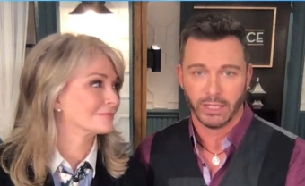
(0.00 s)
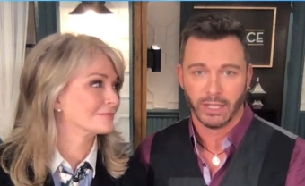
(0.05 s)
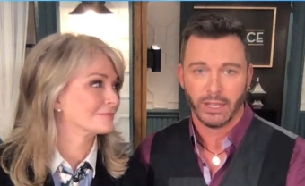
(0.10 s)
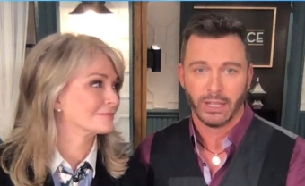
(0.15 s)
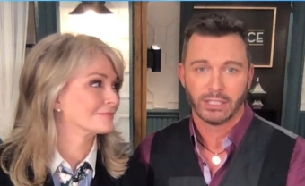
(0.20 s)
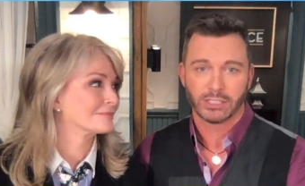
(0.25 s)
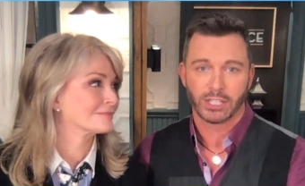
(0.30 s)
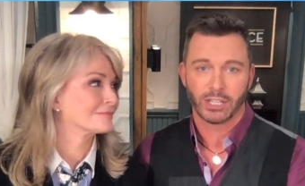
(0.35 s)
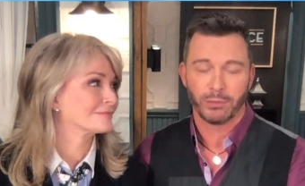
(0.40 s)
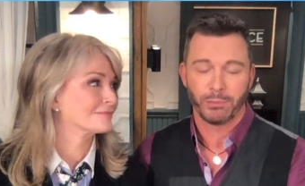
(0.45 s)
Speaker 1: It's going
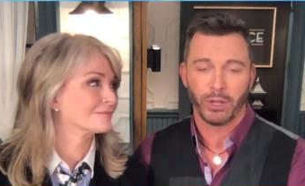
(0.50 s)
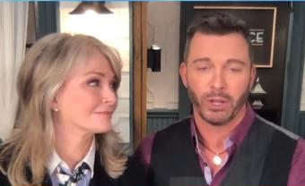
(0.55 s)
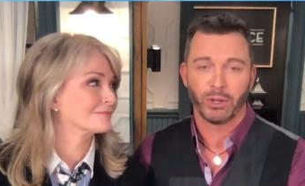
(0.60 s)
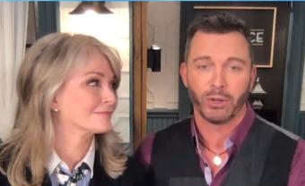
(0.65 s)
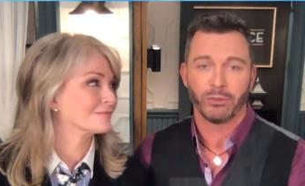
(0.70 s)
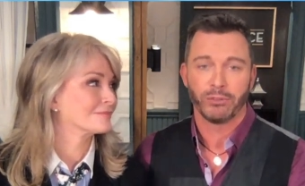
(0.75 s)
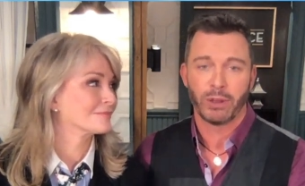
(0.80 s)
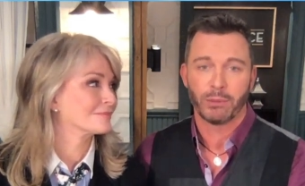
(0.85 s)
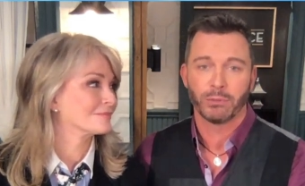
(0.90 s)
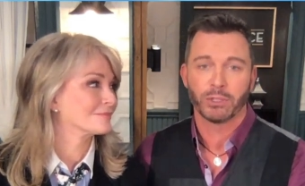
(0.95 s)
to be on November
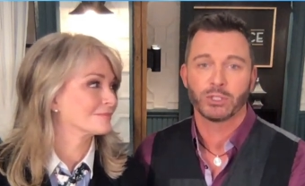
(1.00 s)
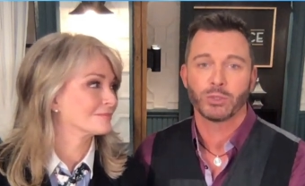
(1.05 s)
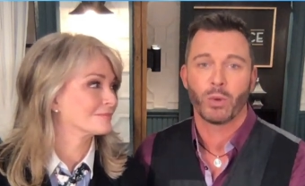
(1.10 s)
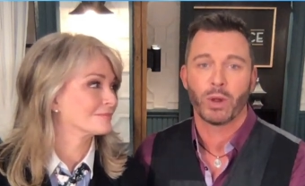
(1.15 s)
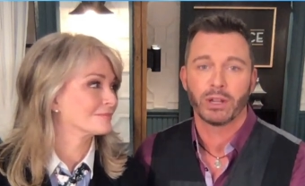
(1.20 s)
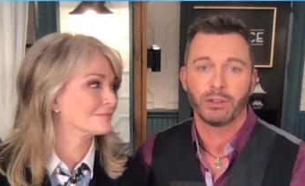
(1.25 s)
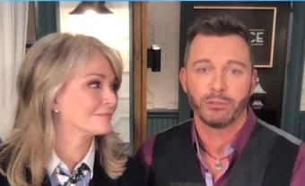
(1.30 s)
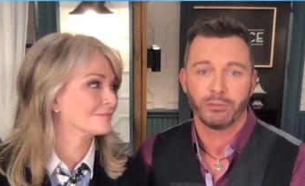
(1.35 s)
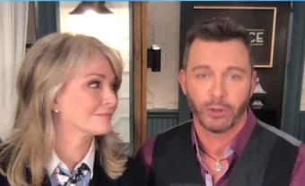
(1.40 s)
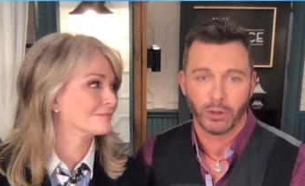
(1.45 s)

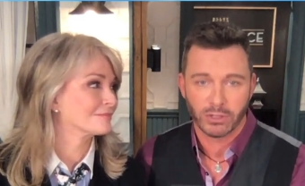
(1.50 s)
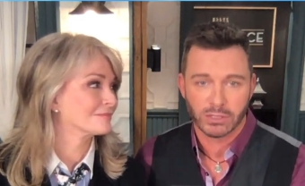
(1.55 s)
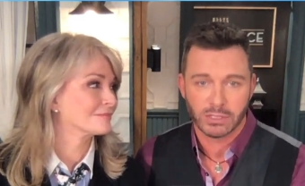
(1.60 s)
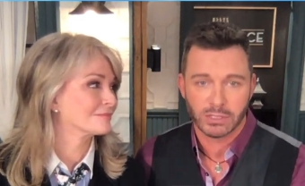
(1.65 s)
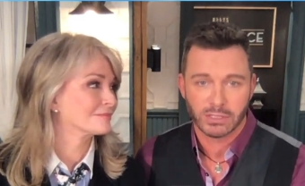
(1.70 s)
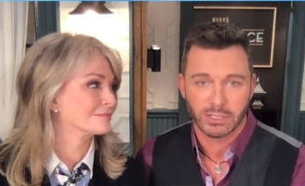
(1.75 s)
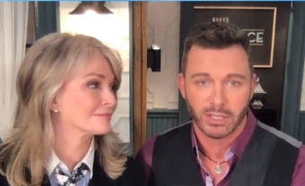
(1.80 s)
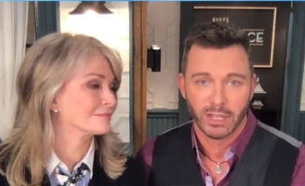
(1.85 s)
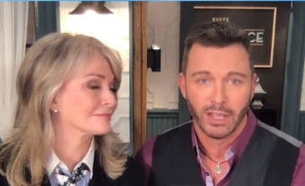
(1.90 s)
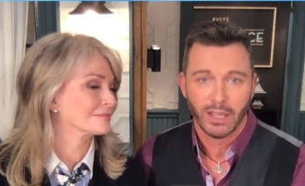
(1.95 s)
21st.
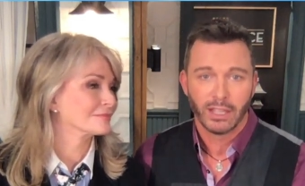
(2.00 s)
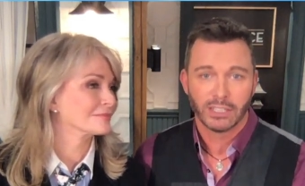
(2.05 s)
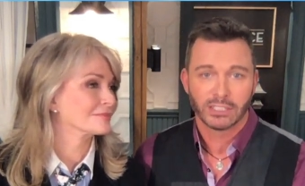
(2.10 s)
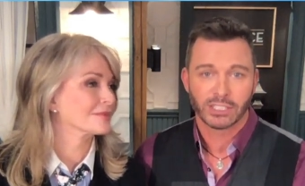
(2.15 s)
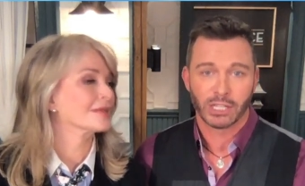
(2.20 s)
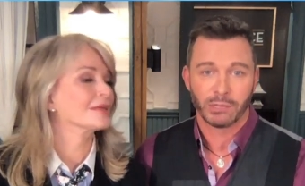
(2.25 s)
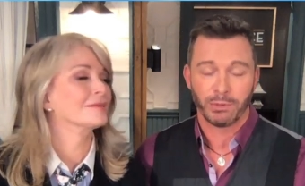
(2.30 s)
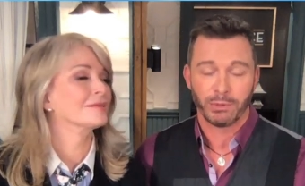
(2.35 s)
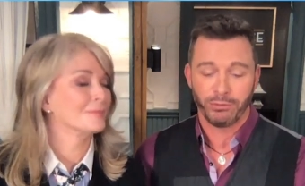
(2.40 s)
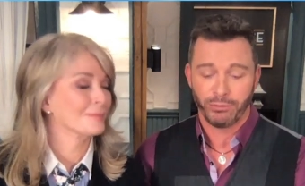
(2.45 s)
It's going to be
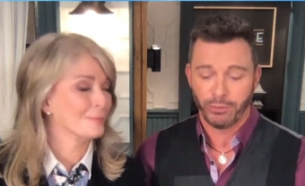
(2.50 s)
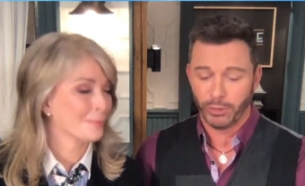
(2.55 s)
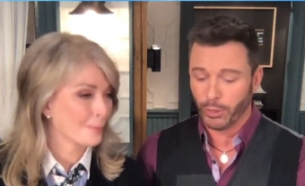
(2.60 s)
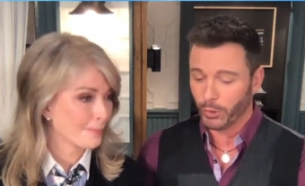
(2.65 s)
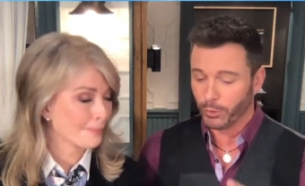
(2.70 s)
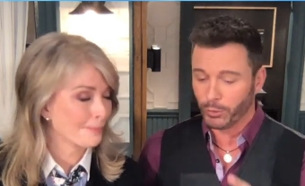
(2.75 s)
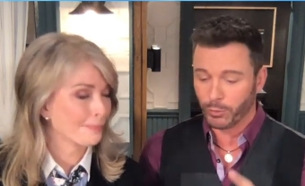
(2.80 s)
filled